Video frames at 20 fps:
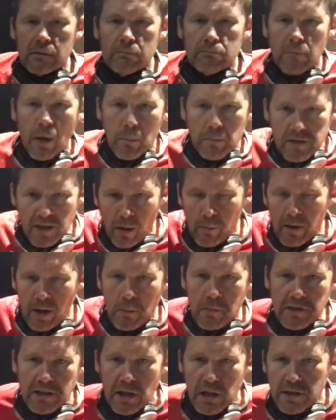Mum's coming
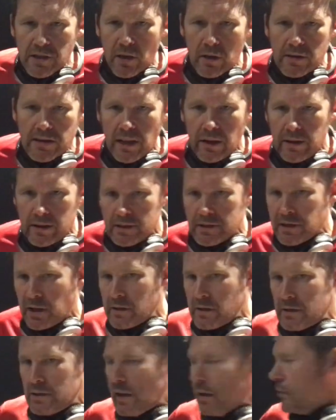upstairs now to tell you to
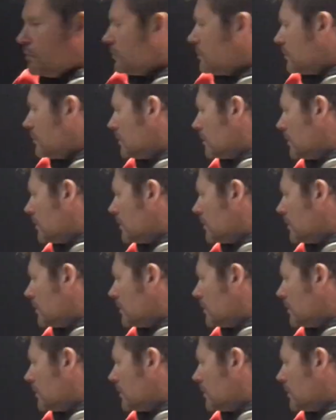turn it down.